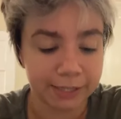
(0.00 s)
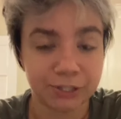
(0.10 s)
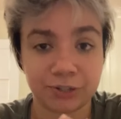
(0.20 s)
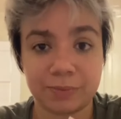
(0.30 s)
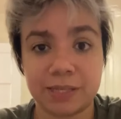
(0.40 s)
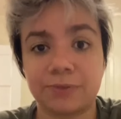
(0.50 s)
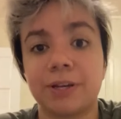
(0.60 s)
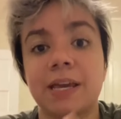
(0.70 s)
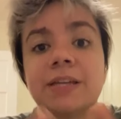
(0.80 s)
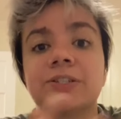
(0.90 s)
instruments, or
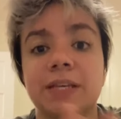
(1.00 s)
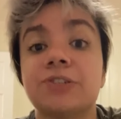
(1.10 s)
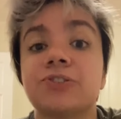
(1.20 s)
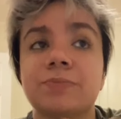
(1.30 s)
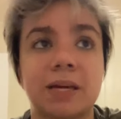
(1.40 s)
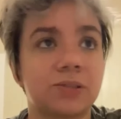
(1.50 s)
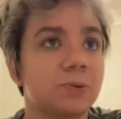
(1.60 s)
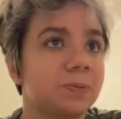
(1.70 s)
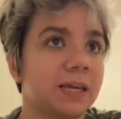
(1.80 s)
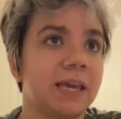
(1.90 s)
an
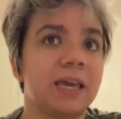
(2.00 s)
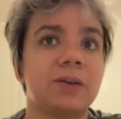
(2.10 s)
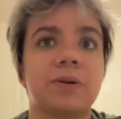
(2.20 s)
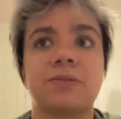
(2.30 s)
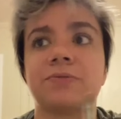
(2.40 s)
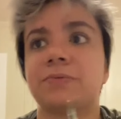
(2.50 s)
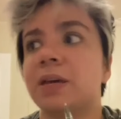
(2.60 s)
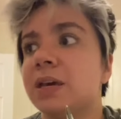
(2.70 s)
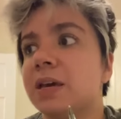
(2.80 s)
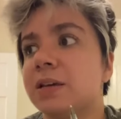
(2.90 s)
instrumental playing, whether
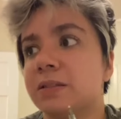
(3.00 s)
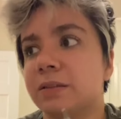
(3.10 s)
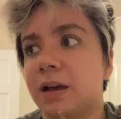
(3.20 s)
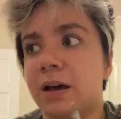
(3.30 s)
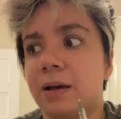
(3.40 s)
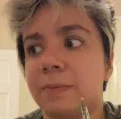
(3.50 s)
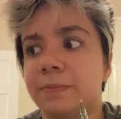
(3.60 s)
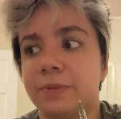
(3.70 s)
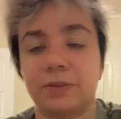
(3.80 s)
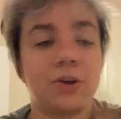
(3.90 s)

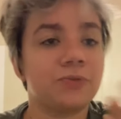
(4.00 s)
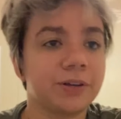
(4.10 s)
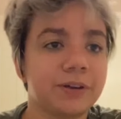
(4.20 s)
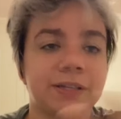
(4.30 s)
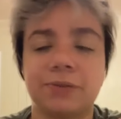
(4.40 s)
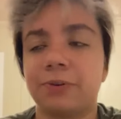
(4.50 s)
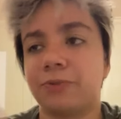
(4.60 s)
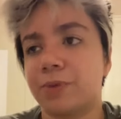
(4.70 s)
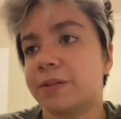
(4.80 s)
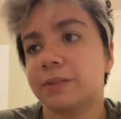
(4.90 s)
no lyrics or
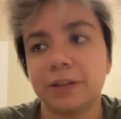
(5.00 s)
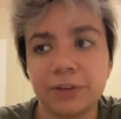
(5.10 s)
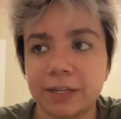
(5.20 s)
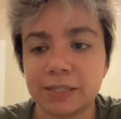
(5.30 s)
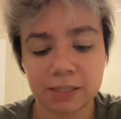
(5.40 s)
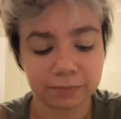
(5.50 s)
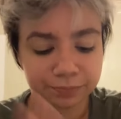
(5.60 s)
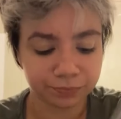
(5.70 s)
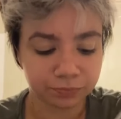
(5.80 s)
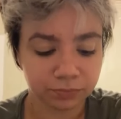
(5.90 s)
with lyrics.
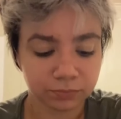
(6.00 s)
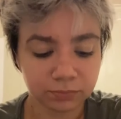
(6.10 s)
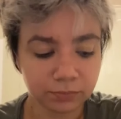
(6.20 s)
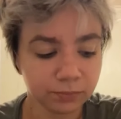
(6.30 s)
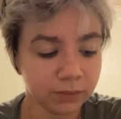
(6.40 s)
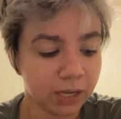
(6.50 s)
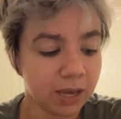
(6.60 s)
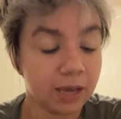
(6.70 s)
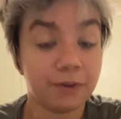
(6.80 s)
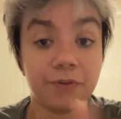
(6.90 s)

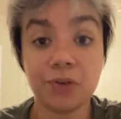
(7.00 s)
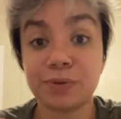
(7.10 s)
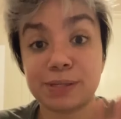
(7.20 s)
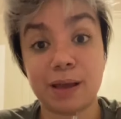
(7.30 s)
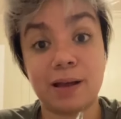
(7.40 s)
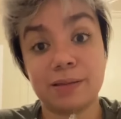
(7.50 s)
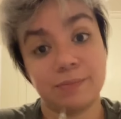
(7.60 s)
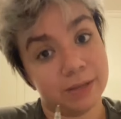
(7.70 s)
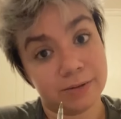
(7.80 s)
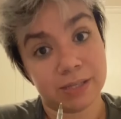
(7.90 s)
Focus on the
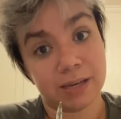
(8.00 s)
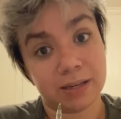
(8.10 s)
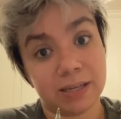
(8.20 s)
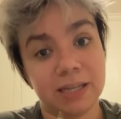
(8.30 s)
music.